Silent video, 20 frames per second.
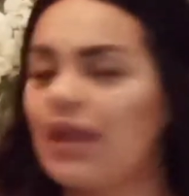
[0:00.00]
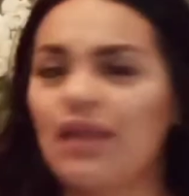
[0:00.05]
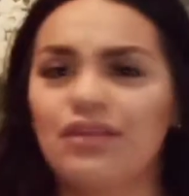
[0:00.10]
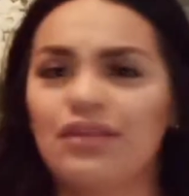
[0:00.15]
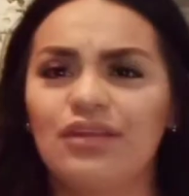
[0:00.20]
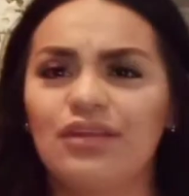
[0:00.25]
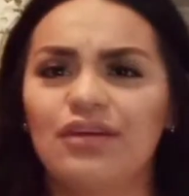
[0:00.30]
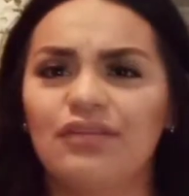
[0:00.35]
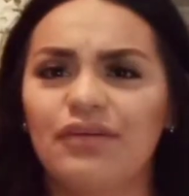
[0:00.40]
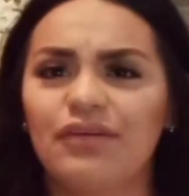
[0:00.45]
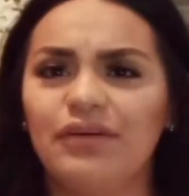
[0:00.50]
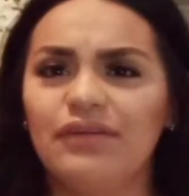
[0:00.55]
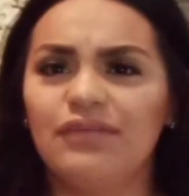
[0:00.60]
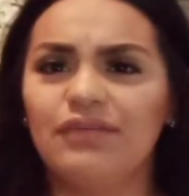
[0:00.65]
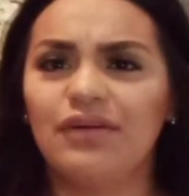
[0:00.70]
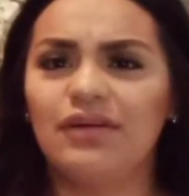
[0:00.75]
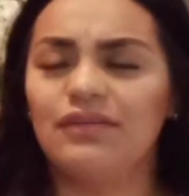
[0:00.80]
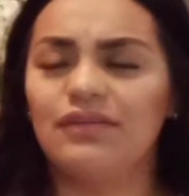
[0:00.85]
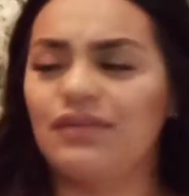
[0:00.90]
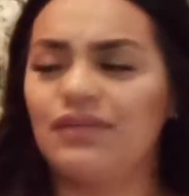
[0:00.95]
and they're very,
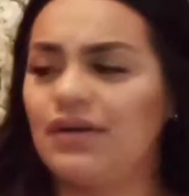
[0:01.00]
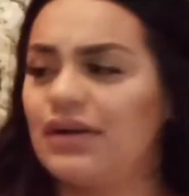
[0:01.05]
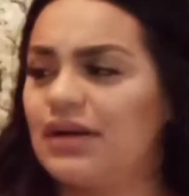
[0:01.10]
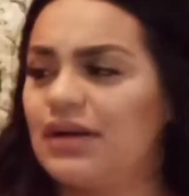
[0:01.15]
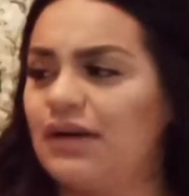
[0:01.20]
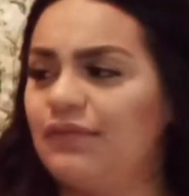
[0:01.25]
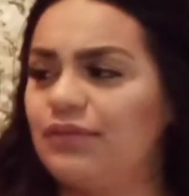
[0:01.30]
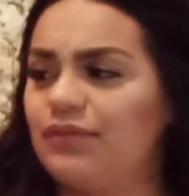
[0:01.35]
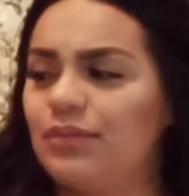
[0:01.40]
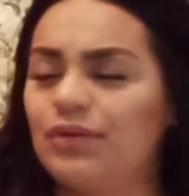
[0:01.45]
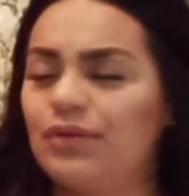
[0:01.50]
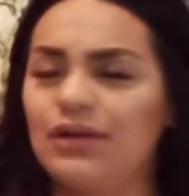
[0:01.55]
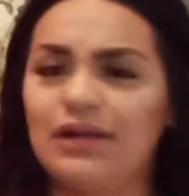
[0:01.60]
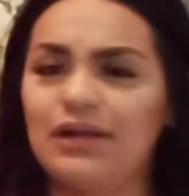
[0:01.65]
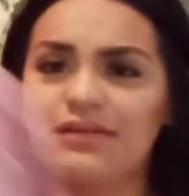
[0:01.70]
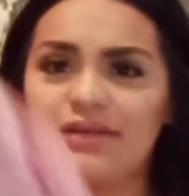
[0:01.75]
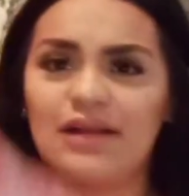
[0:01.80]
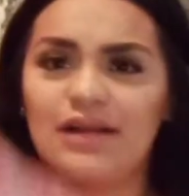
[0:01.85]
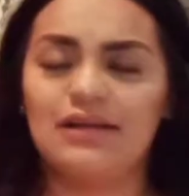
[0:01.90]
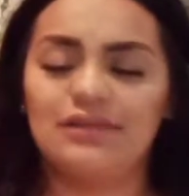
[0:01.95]
very, very comfortable, you
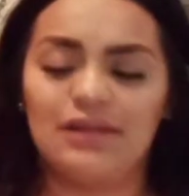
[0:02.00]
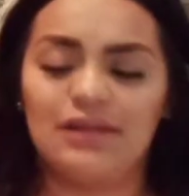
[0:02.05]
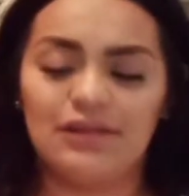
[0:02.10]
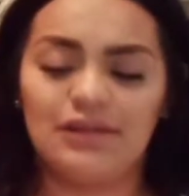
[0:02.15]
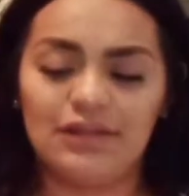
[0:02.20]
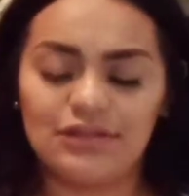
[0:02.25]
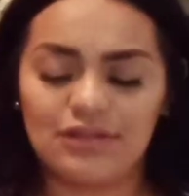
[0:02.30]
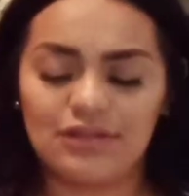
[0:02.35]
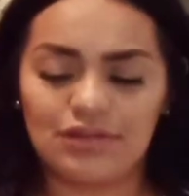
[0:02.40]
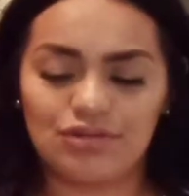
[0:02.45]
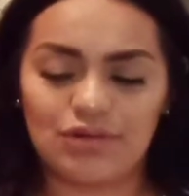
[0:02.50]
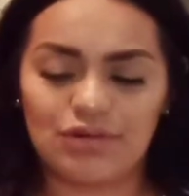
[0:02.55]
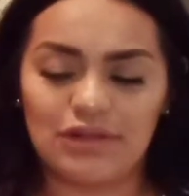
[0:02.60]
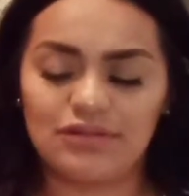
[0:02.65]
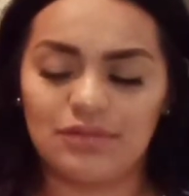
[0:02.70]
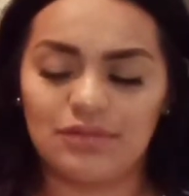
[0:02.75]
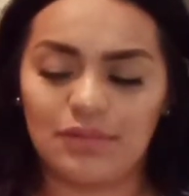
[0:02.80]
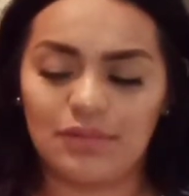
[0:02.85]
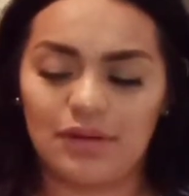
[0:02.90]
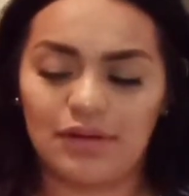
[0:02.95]
guys, because I did
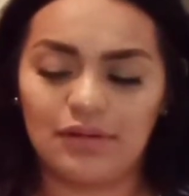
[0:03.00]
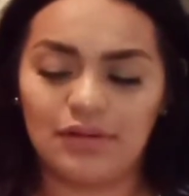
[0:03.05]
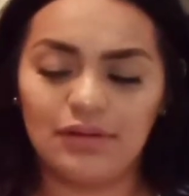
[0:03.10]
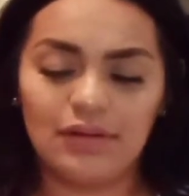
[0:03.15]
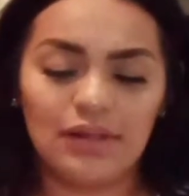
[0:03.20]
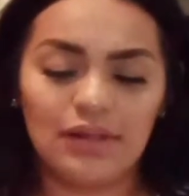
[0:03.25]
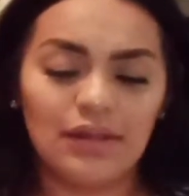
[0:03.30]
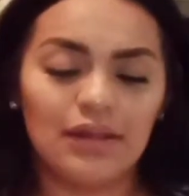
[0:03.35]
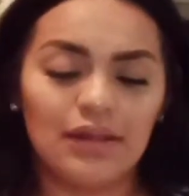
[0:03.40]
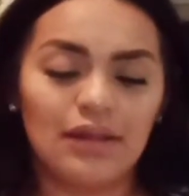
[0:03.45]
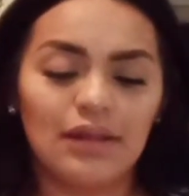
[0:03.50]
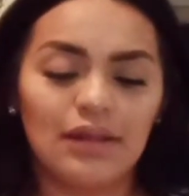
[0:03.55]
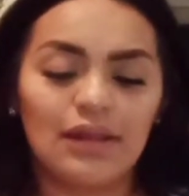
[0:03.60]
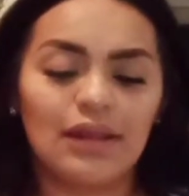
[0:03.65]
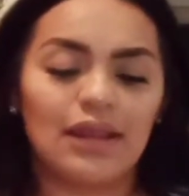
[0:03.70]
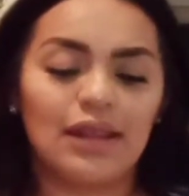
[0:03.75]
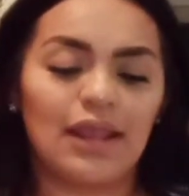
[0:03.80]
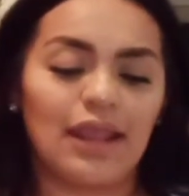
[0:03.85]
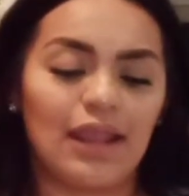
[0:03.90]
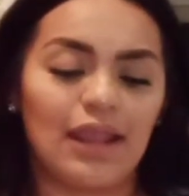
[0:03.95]
try some on.
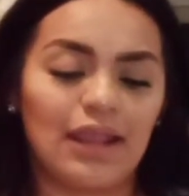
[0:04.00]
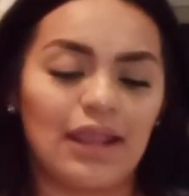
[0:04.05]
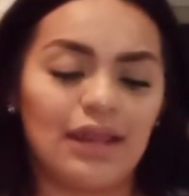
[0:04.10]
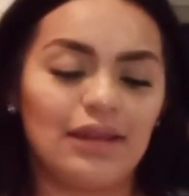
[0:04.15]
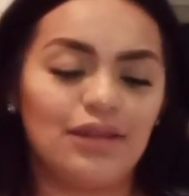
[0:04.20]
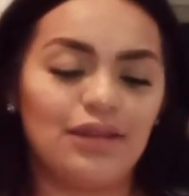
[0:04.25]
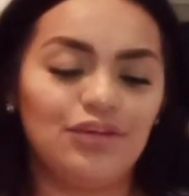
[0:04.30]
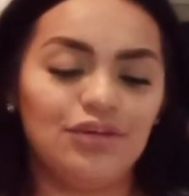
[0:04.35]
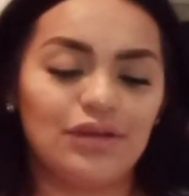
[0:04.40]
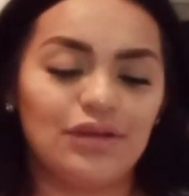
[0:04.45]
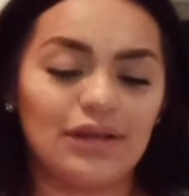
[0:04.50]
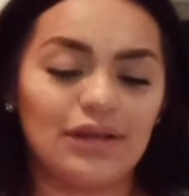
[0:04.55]
And